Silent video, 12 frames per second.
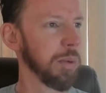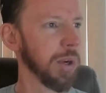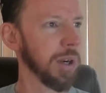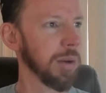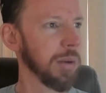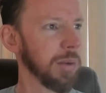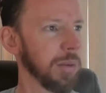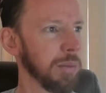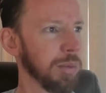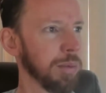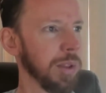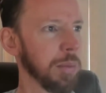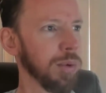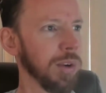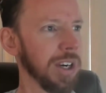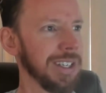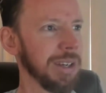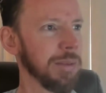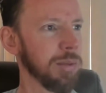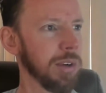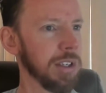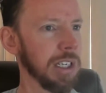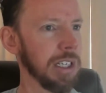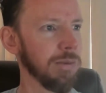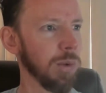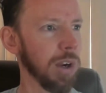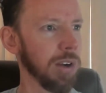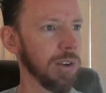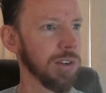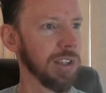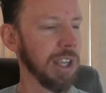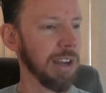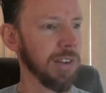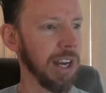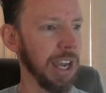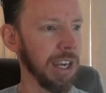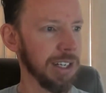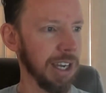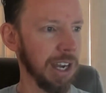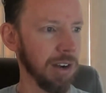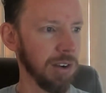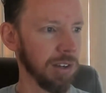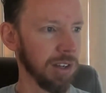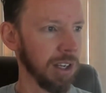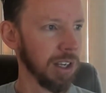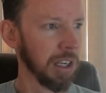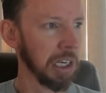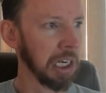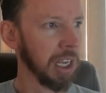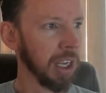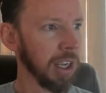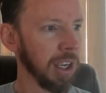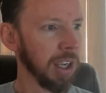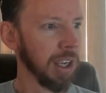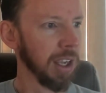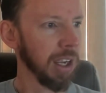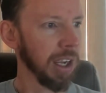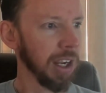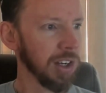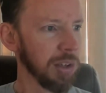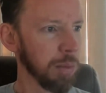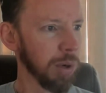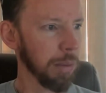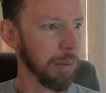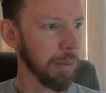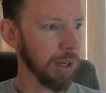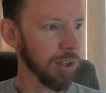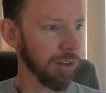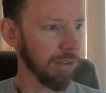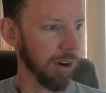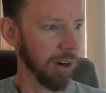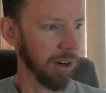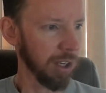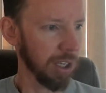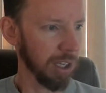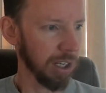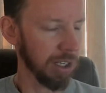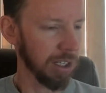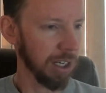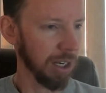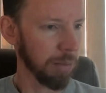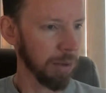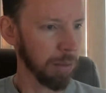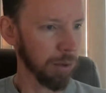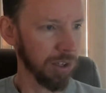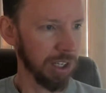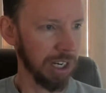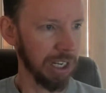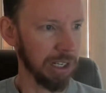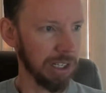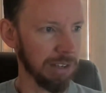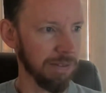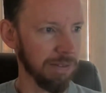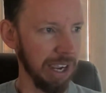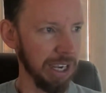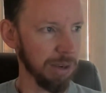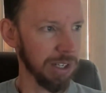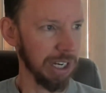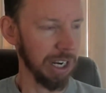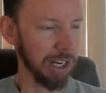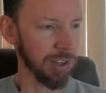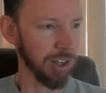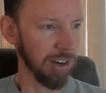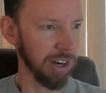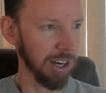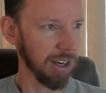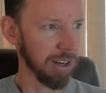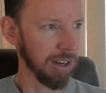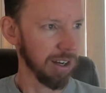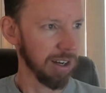put the Prince and Princess of Wales have an X account, and she put up a picture of her and her kids, and people are saying it's fake. It was AI generated.